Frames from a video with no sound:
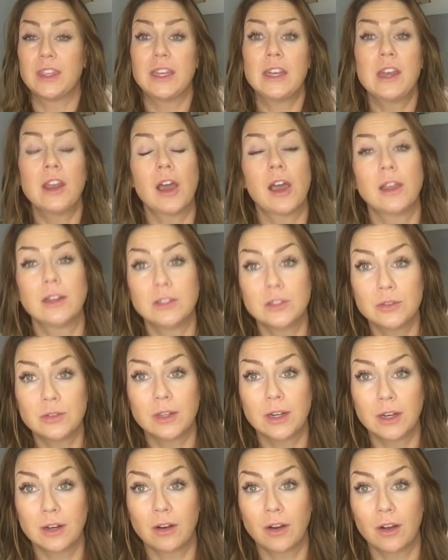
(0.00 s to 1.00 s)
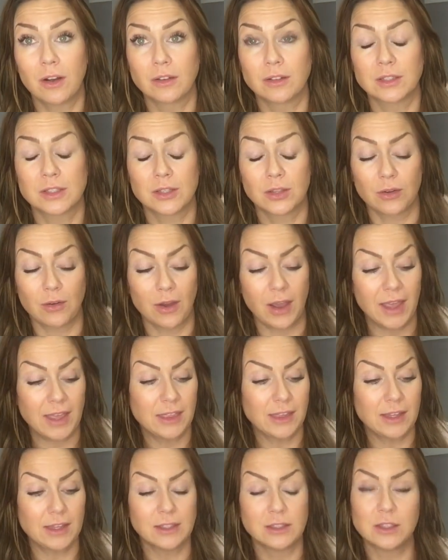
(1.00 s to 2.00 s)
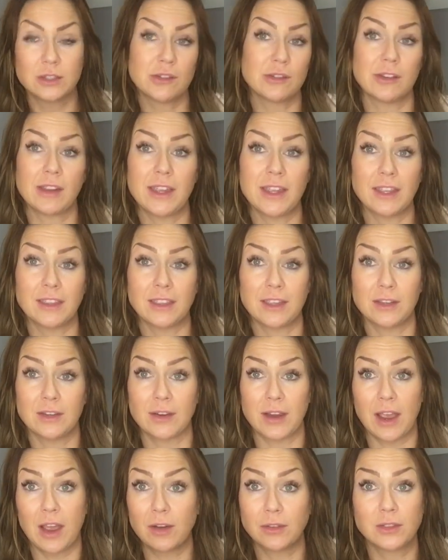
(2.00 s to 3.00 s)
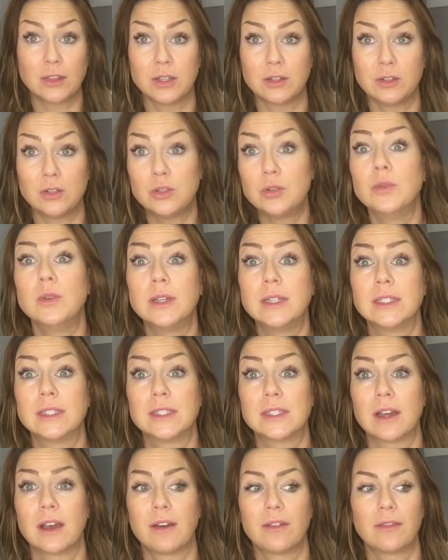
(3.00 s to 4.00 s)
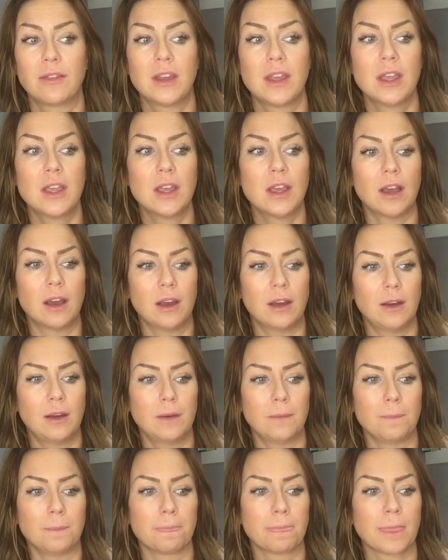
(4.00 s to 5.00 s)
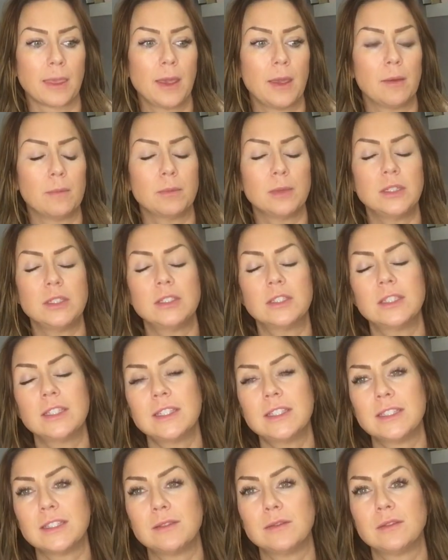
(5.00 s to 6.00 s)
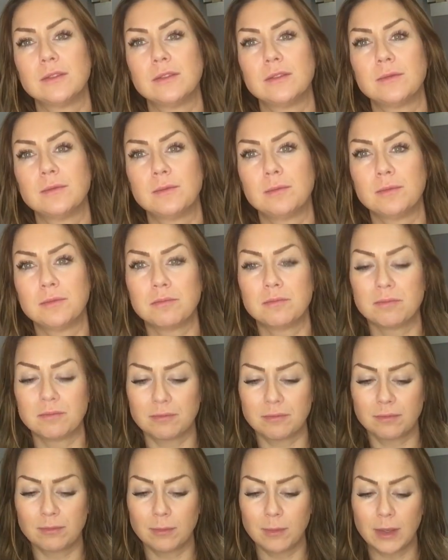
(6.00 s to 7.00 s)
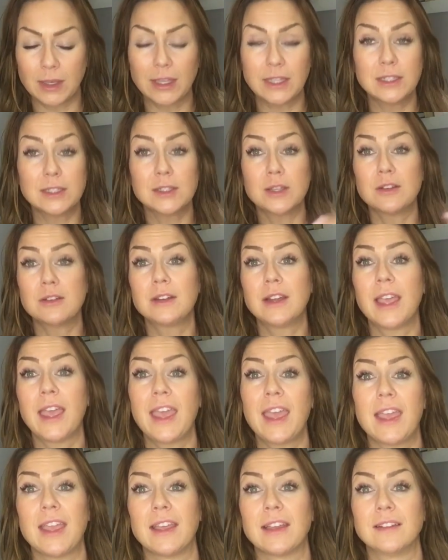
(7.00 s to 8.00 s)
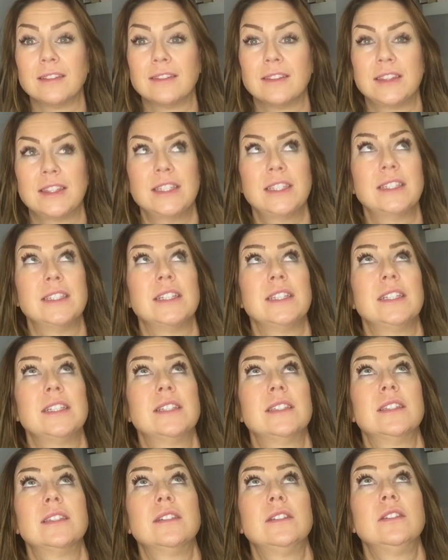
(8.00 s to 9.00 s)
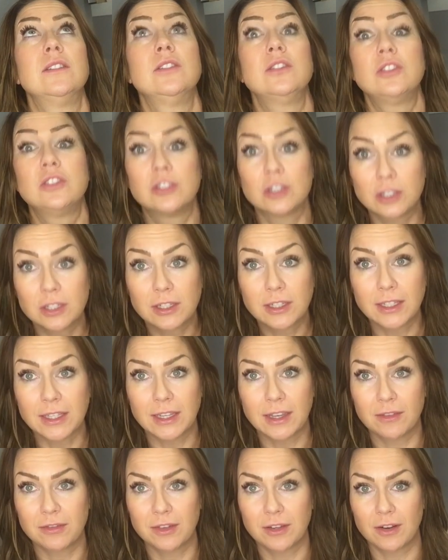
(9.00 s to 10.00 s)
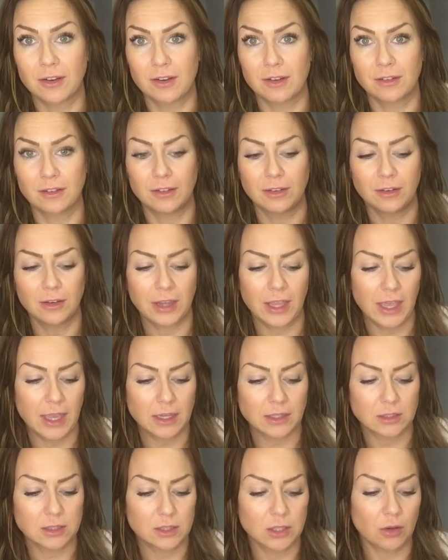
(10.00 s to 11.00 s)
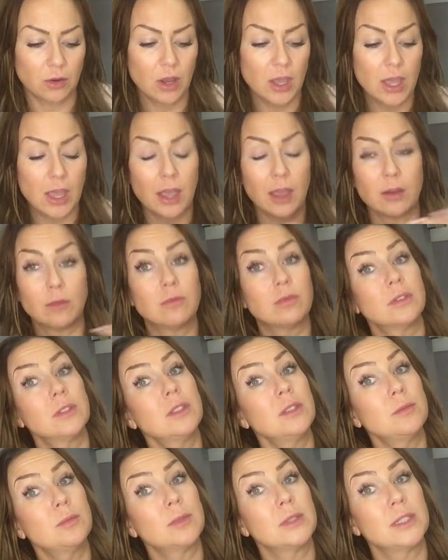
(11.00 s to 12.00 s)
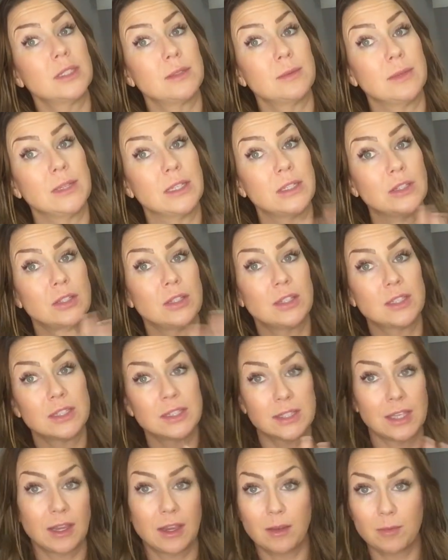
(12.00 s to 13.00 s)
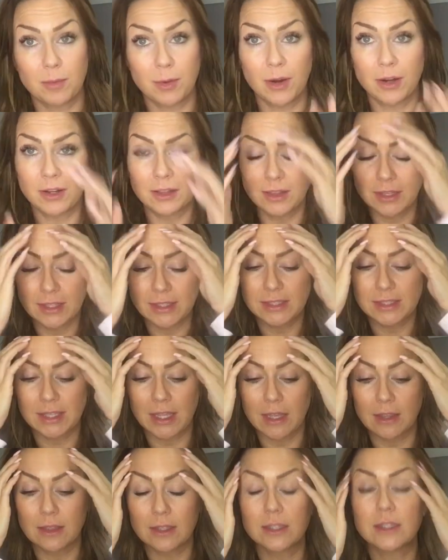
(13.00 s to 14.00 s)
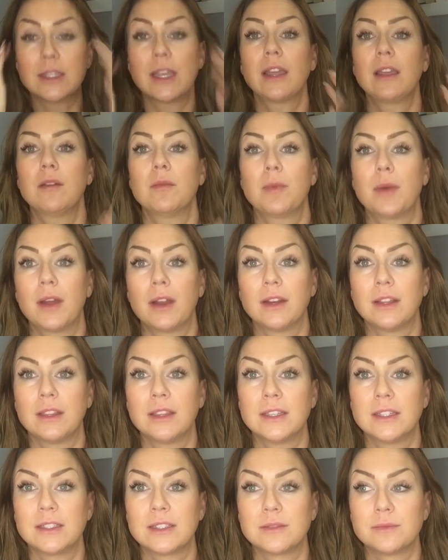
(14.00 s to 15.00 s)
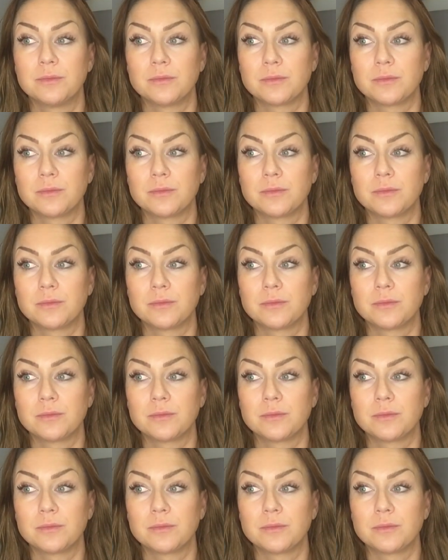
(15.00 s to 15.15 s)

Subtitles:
than not do it at all. So I think it's great that you're out there doing stuff. But just, it's okay. This is the journey of it all, okay? So it really brings me into the second part of this. And the second part of this